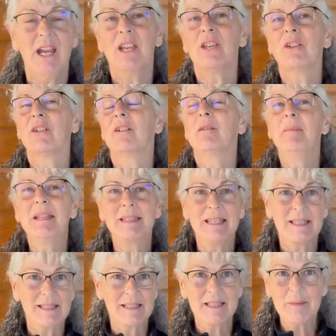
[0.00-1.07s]
You're
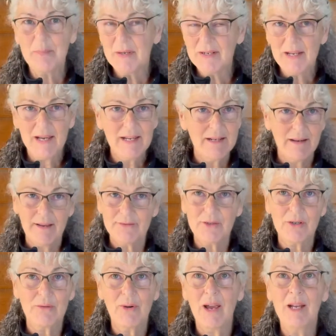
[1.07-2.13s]
missing sleep at night after
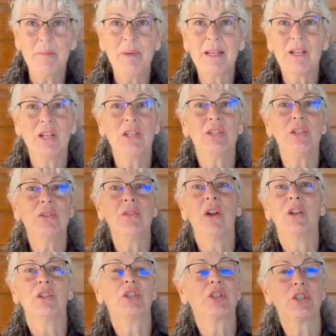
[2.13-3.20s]
your ride because you're
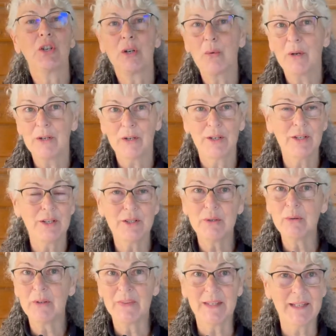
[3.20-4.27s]
not sure what you're going to
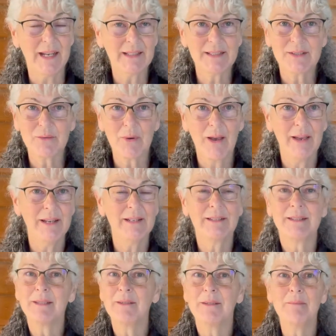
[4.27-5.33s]
do on the next ride
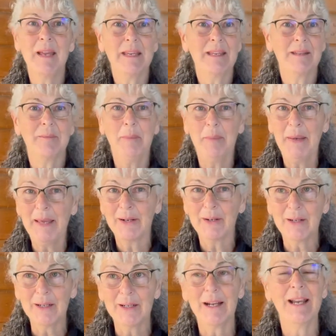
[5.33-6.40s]
to make it
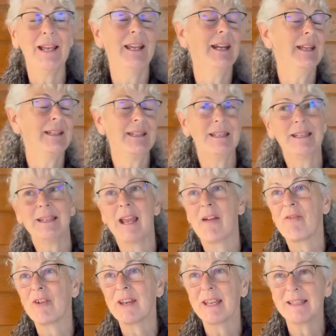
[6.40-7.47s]
better, and it
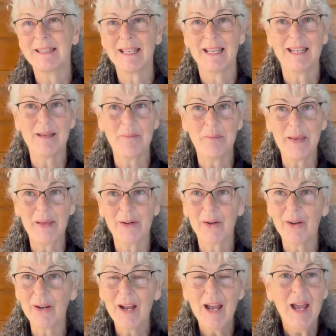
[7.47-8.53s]
never gets any
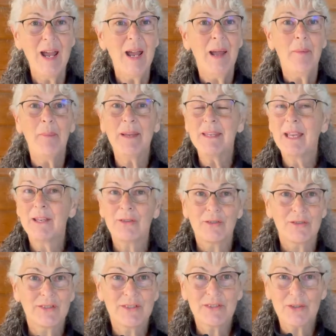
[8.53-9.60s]
better. But yet
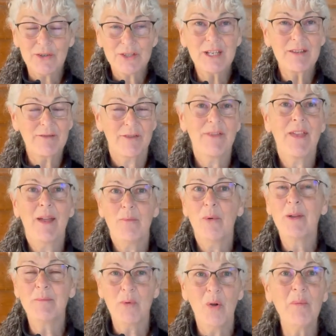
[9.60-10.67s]
you're searching for that
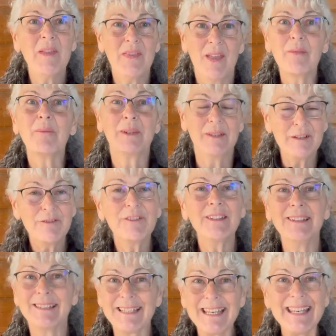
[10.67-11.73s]
one moment that really
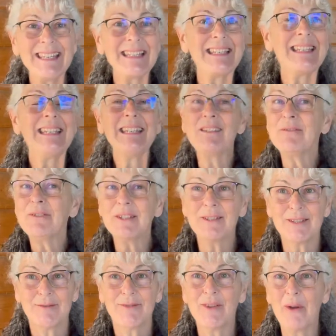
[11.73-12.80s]
feels easy and
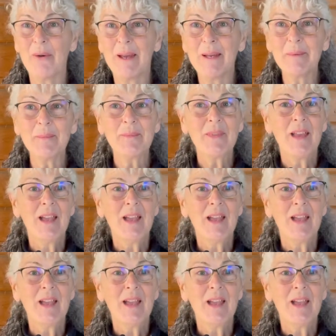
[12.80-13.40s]
feels flowing.